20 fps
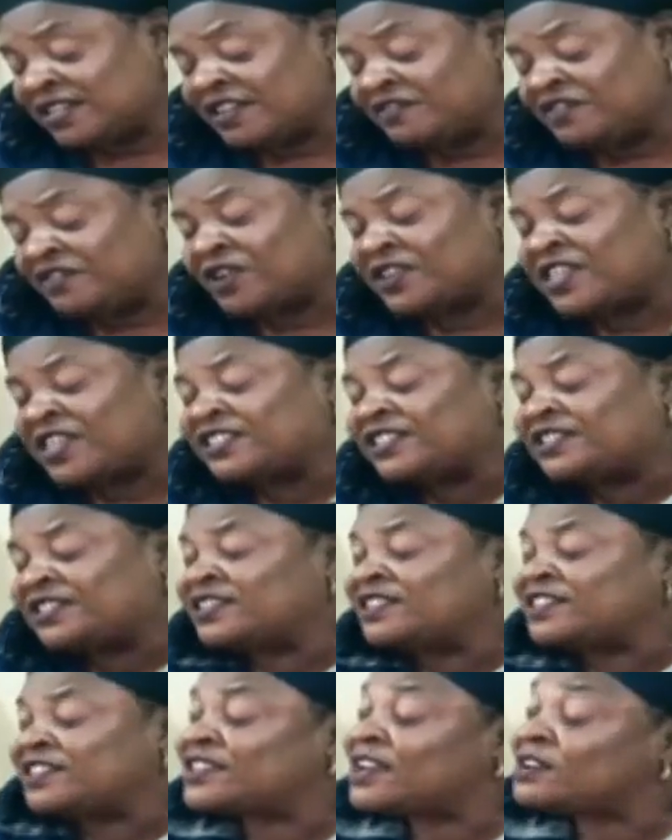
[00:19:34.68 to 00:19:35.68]
every other
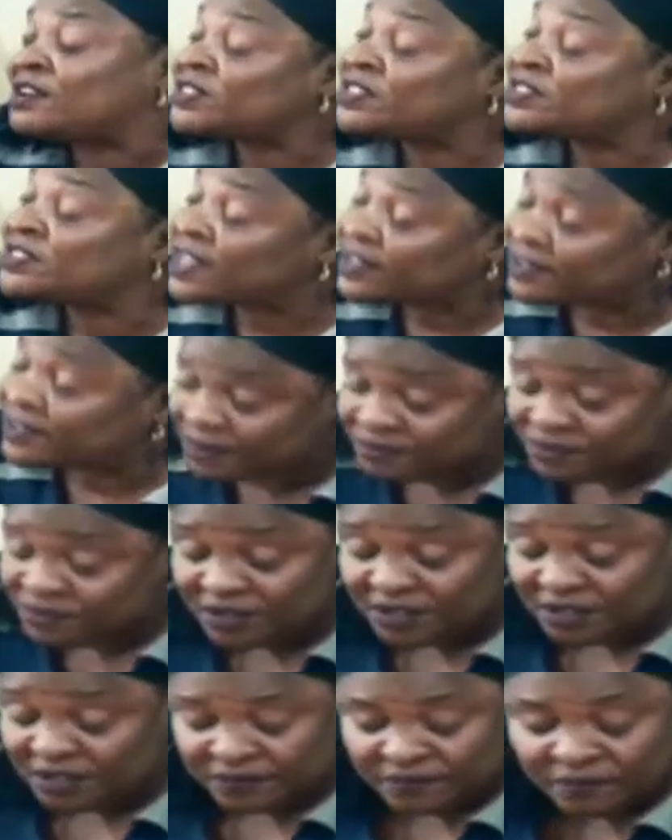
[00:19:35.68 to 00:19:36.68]
sin is outside the
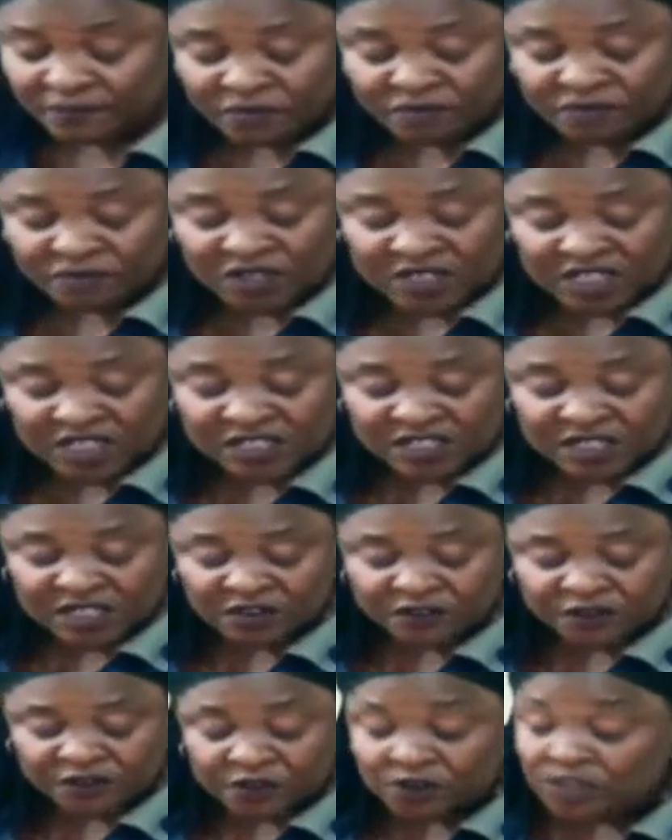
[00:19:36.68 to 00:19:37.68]
body. But the sin
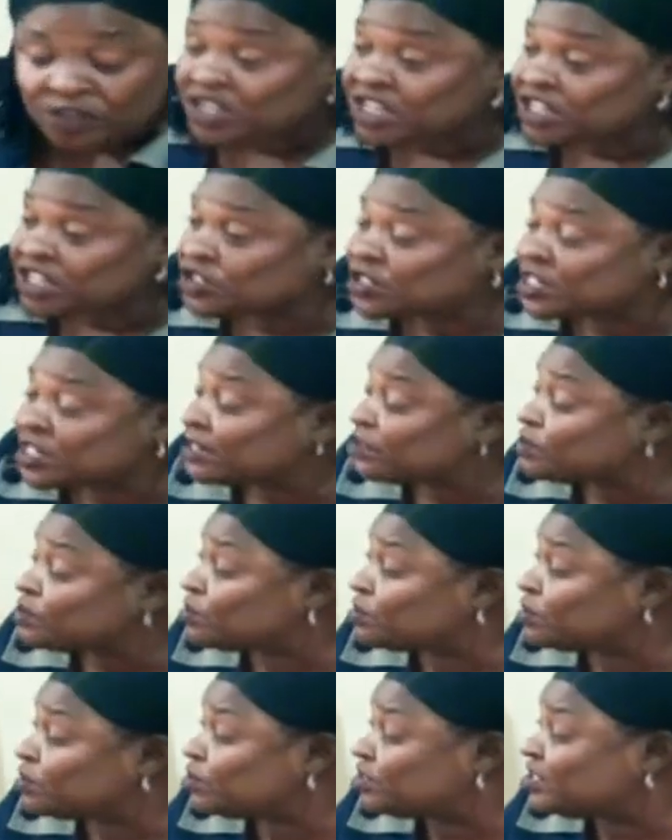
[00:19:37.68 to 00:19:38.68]
of fornication and
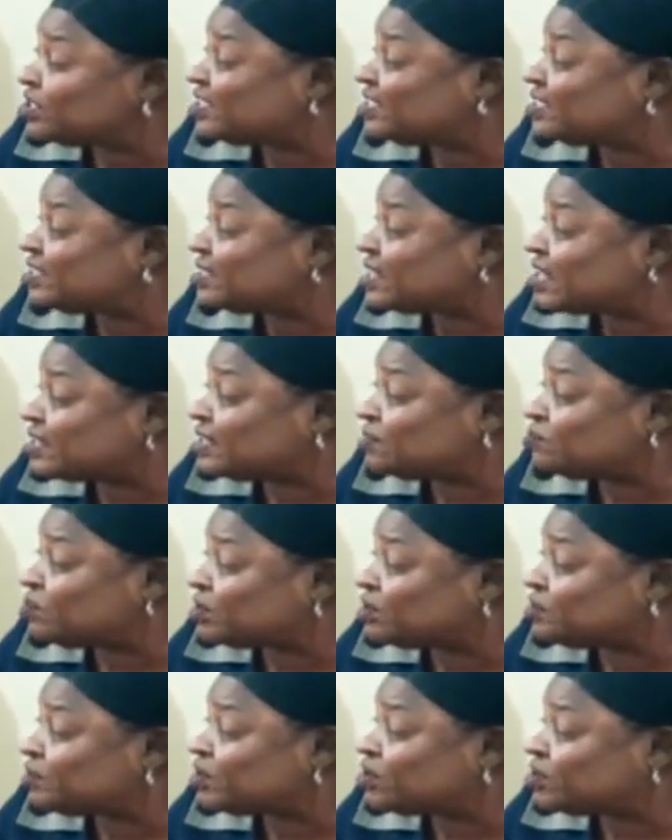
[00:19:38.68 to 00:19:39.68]
adultery is inside the
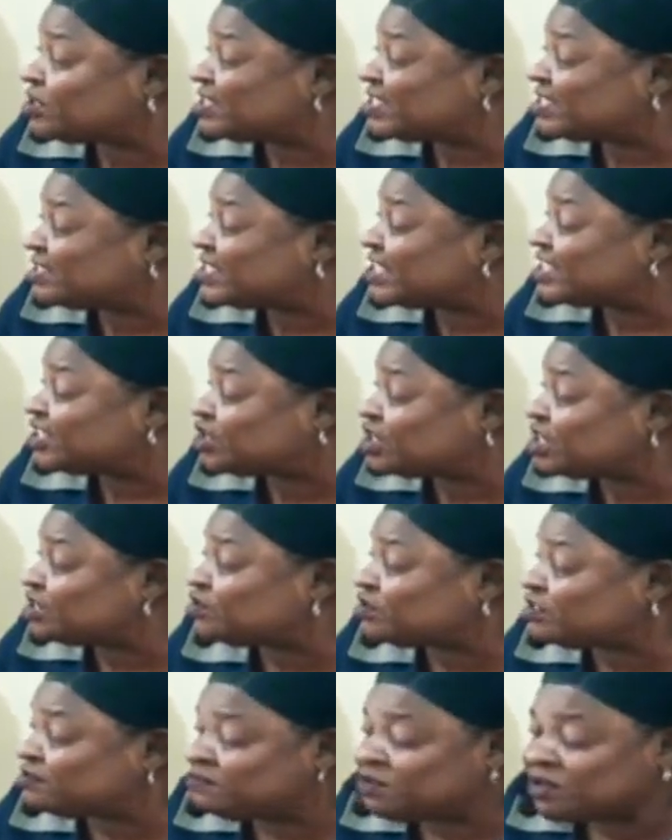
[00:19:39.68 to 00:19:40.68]
body because there's exchange
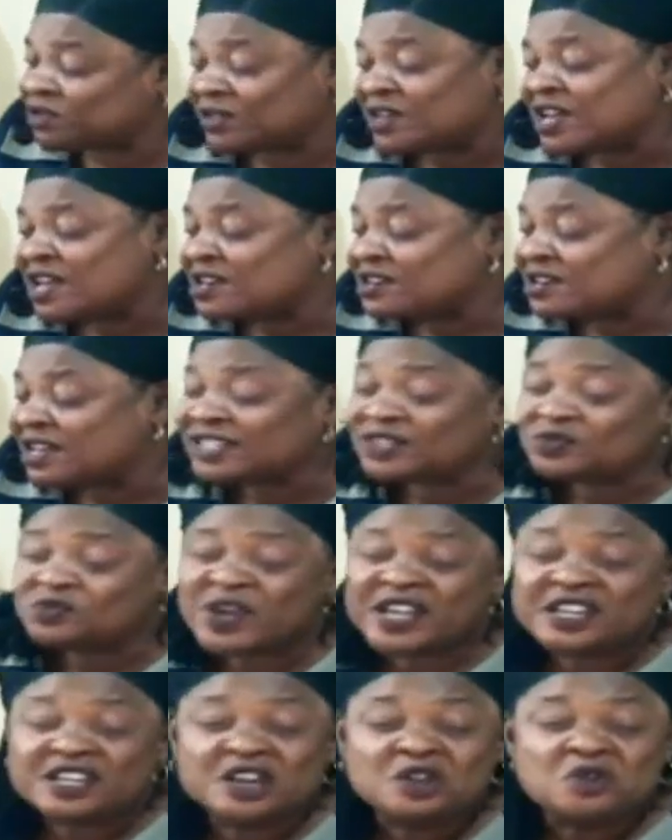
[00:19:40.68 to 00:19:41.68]
of blood. That's
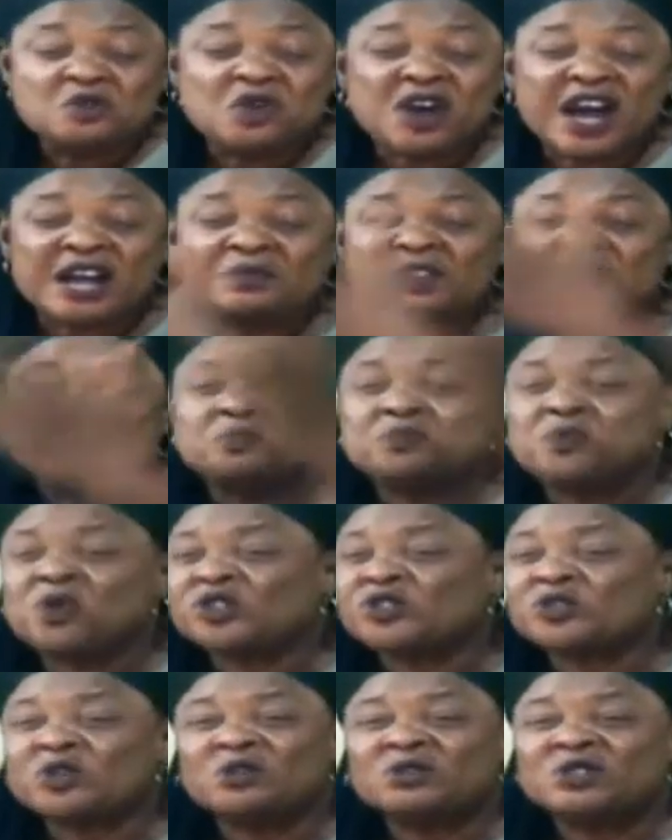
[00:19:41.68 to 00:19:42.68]
where they go and
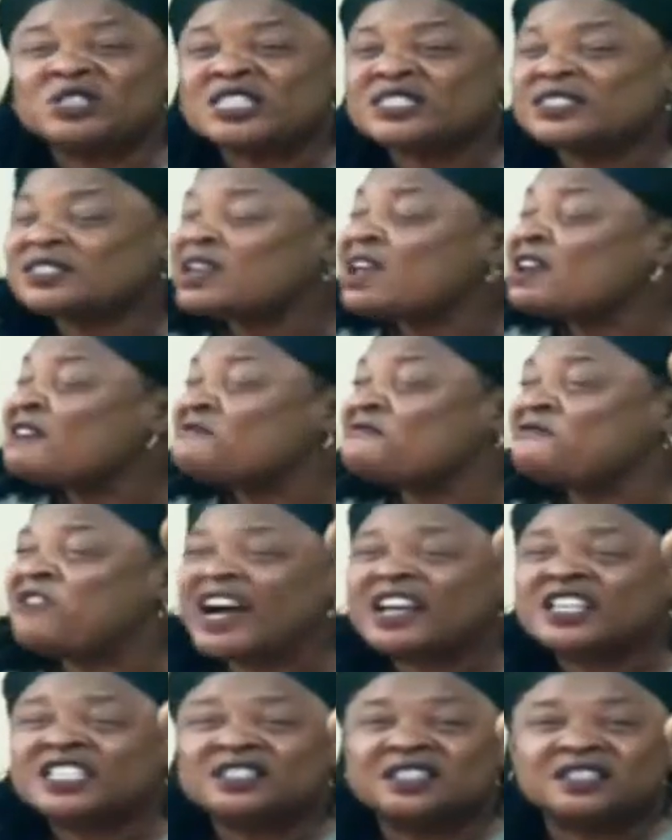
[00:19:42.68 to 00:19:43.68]
report all these
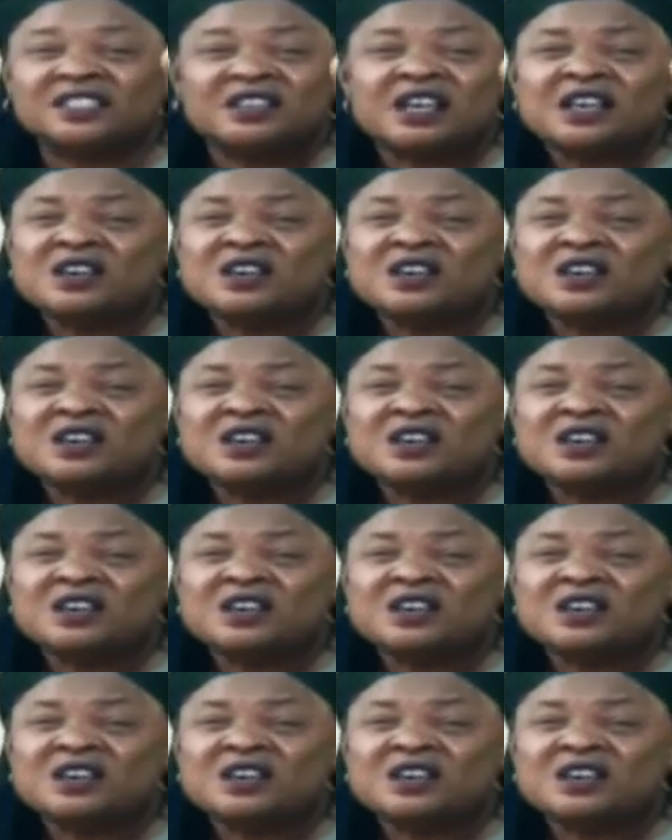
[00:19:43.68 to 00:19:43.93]
vices.